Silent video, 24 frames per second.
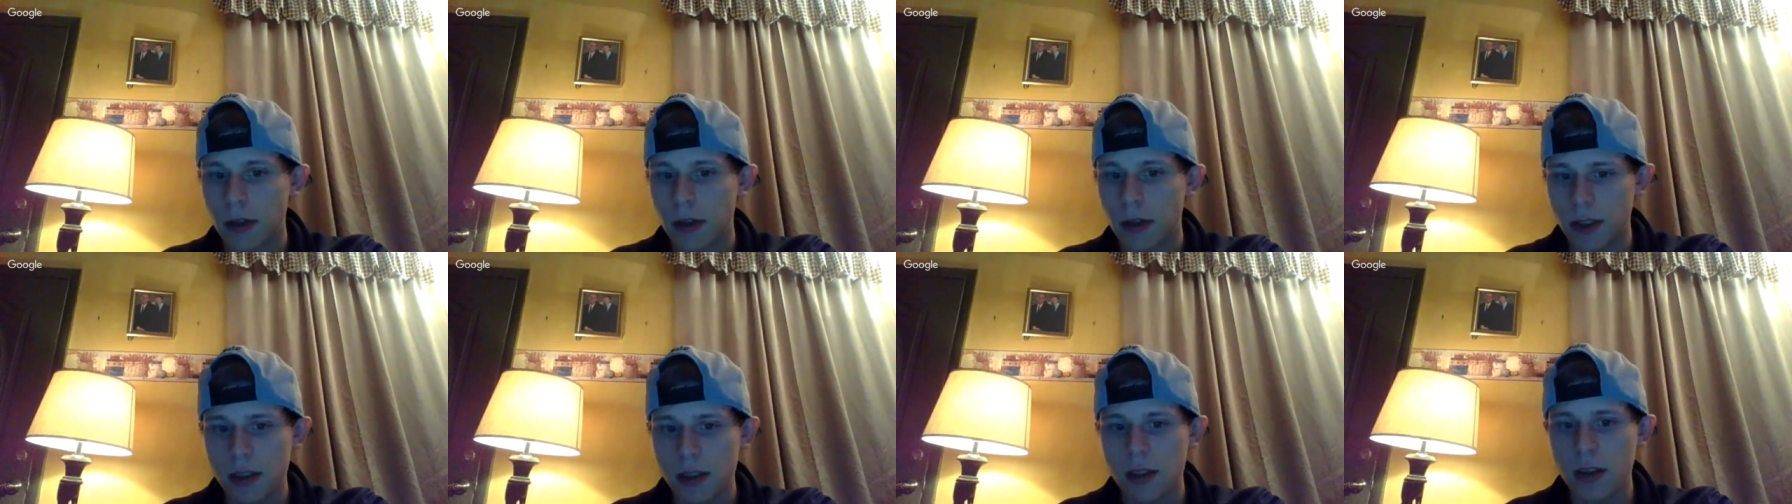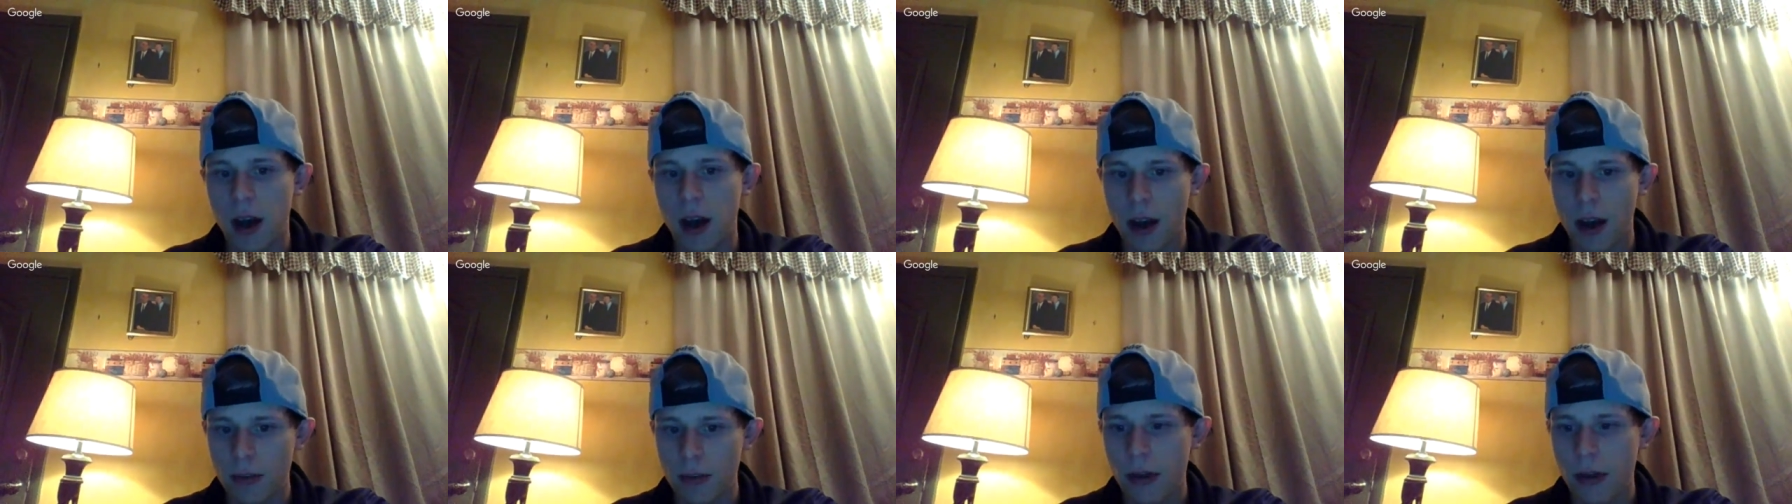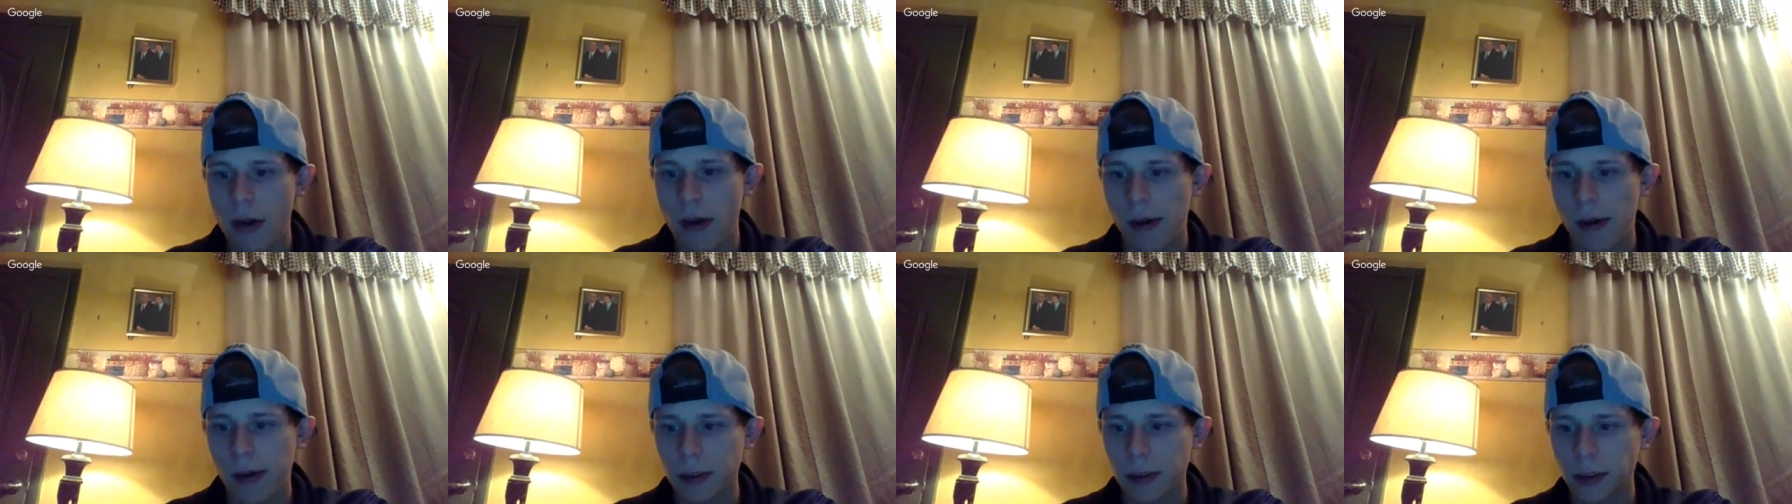This is live,
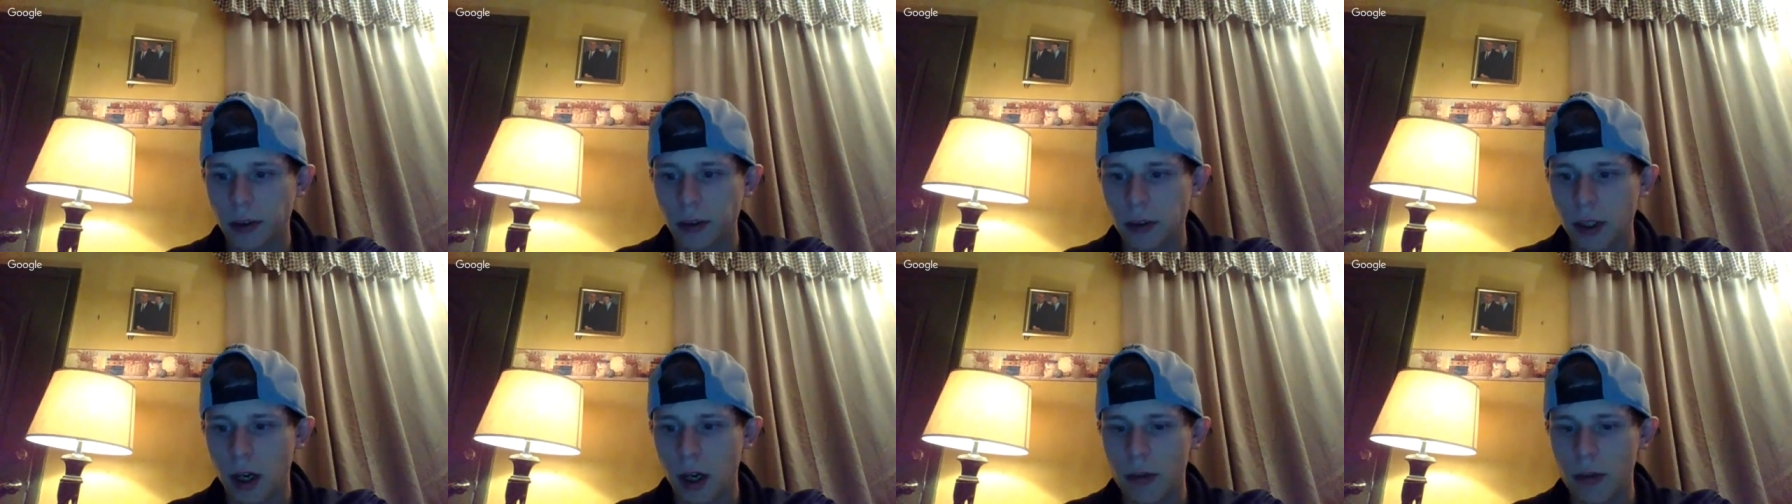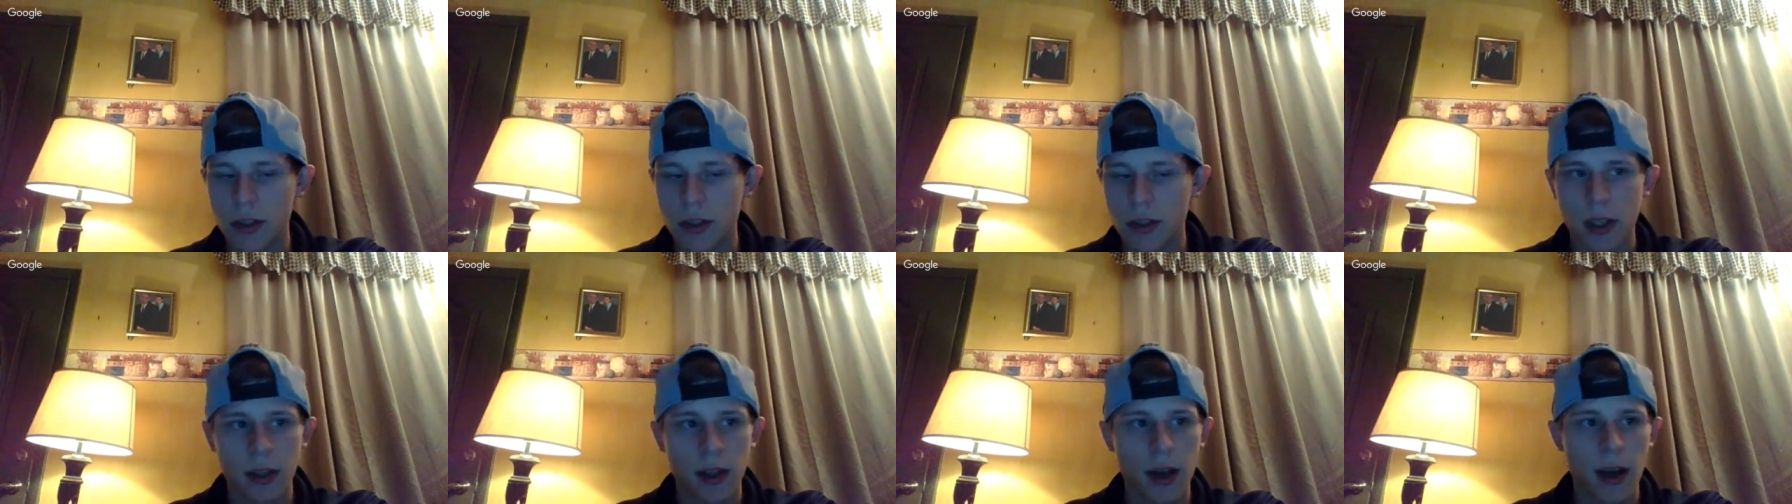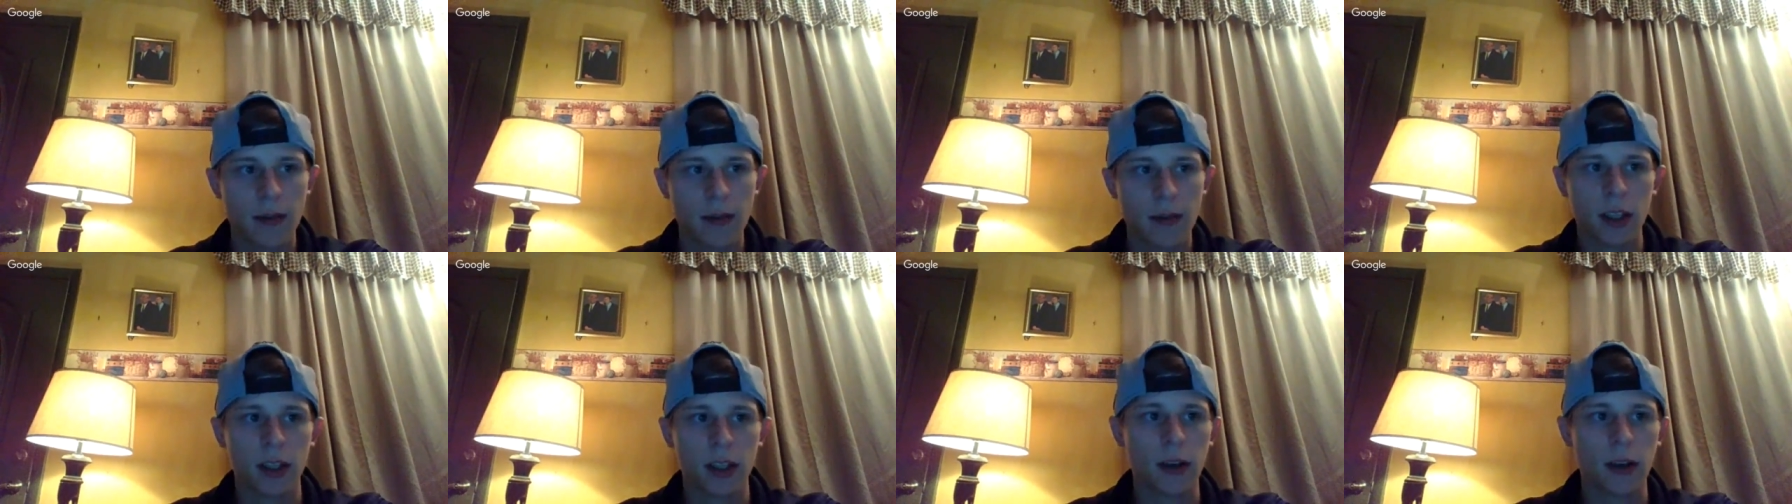100%
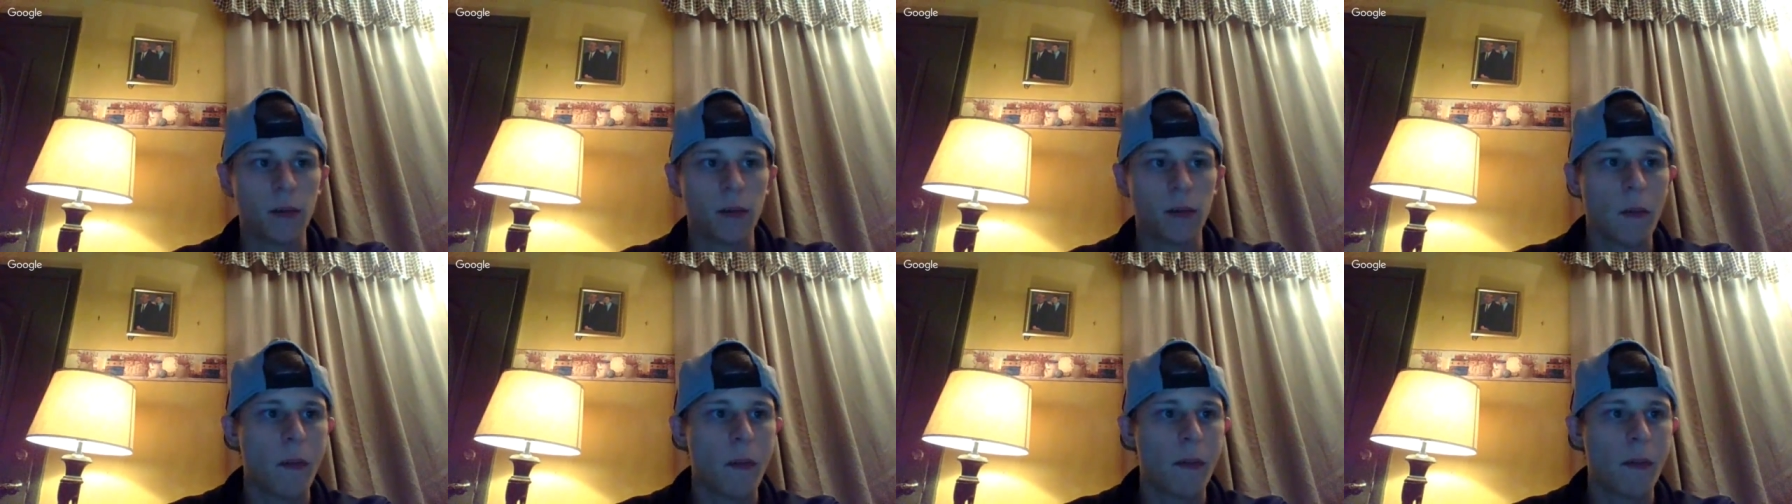live, Nico.